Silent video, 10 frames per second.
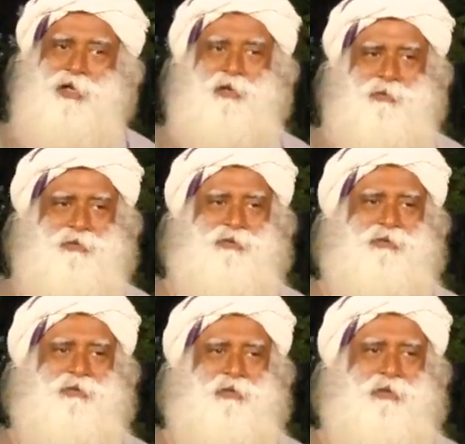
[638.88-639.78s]
round.
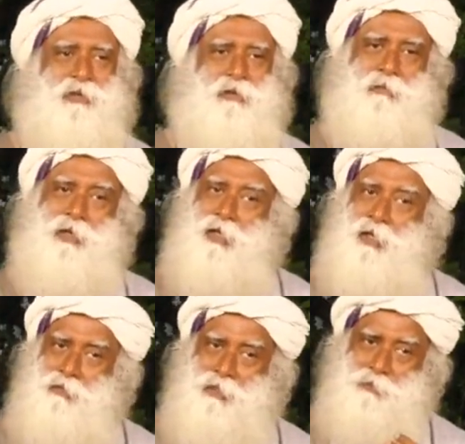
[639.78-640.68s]
But in
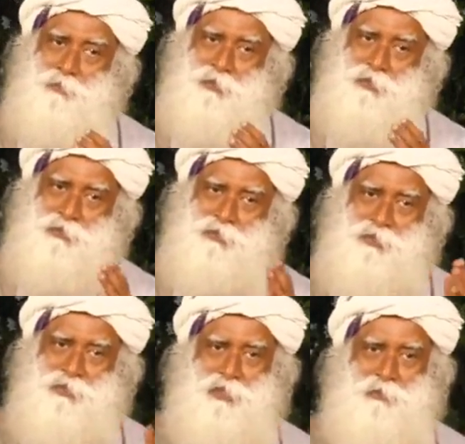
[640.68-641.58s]
our experience,
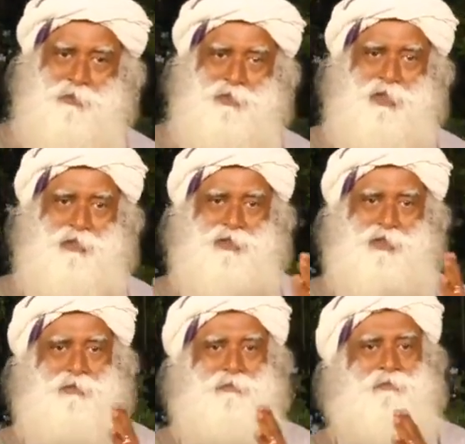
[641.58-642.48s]
it keeps changing.
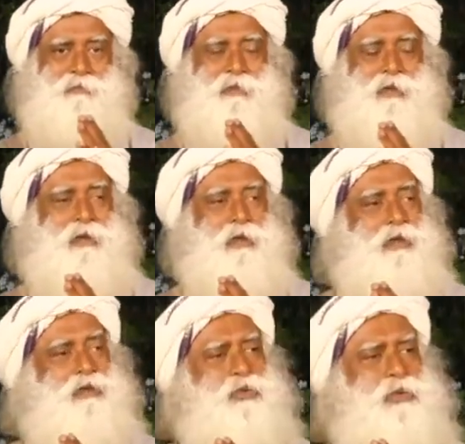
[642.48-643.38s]

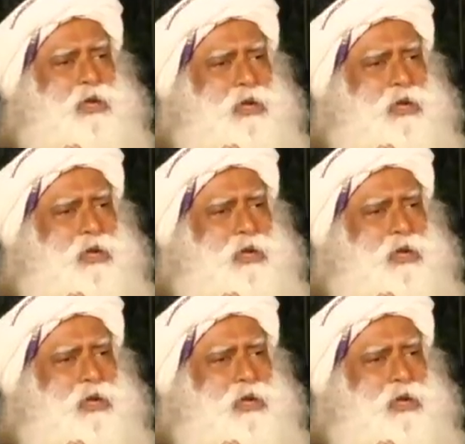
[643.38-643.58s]
So there